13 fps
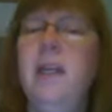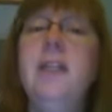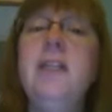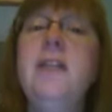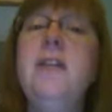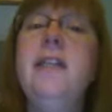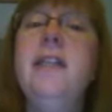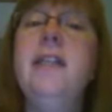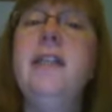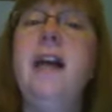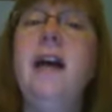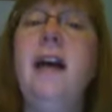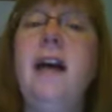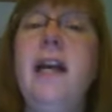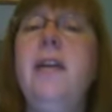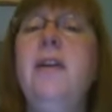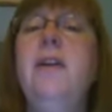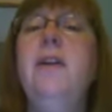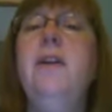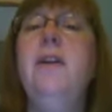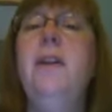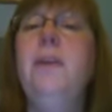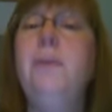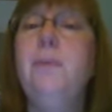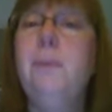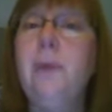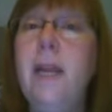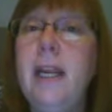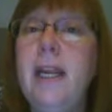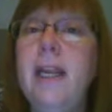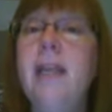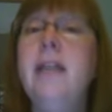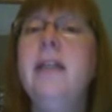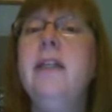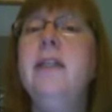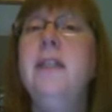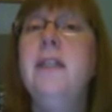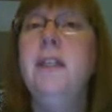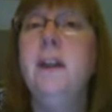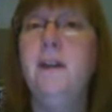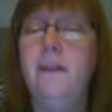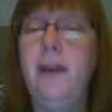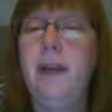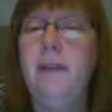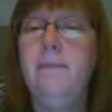So this is iron 3 sulfate.